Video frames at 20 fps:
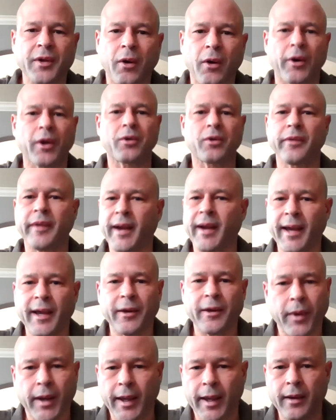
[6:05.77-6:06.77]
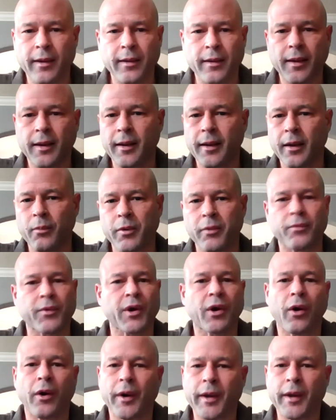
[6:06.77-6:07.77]
an article that i had read uh, with
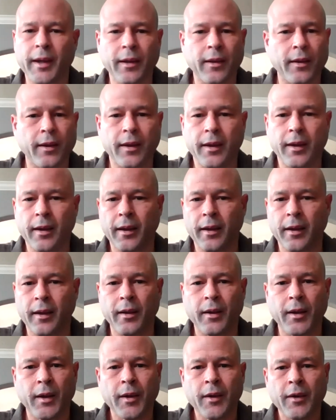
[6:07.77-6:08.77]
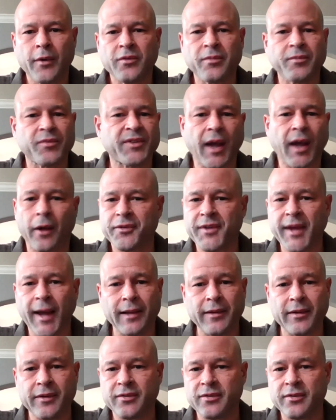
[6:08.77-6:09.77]
regarding uh, some south
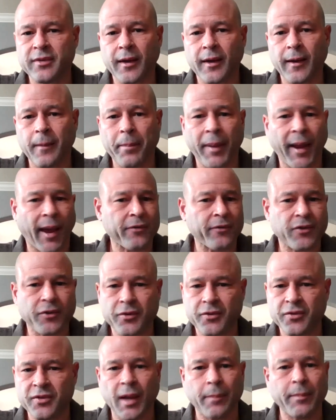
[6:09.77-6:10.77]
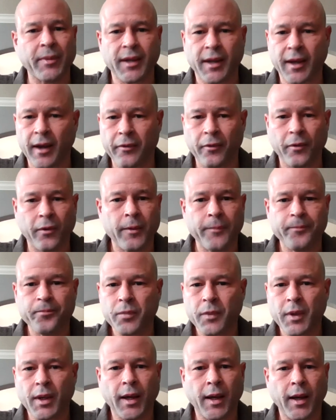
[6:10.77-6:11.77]
dallas uh, pastors coming together
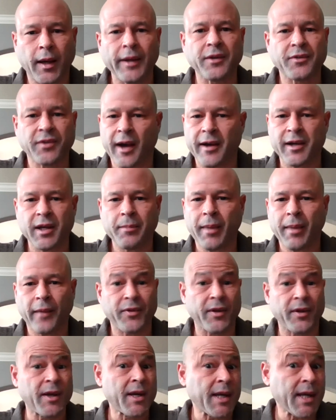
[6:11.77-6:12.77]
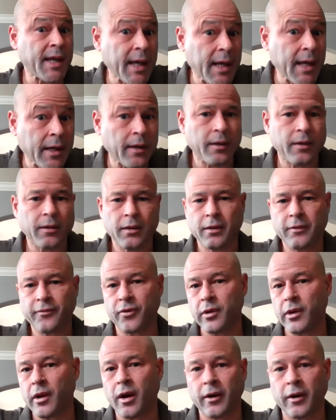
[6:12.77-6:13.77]
uh, and talking about the need
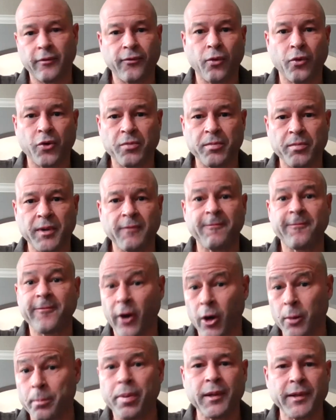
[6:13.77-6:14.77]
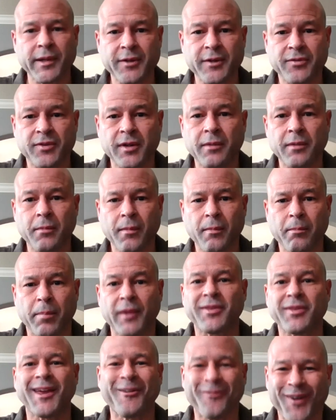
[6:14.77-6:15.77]
for law enforcement fair policing
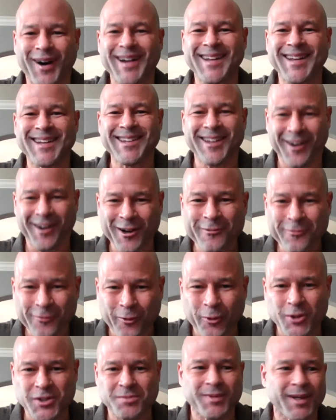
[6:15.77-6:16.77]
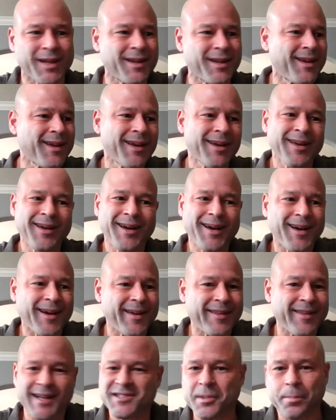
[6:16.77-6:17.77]
but they wanted law enforcement uh,
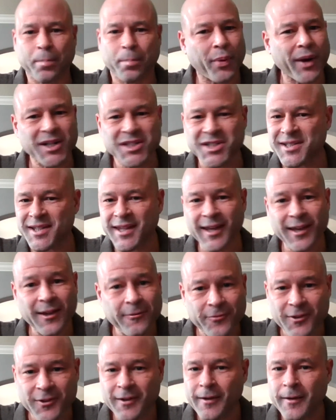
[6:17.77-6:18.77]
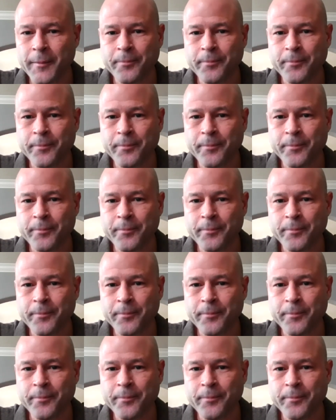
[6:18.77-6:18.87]
and that's a precious gift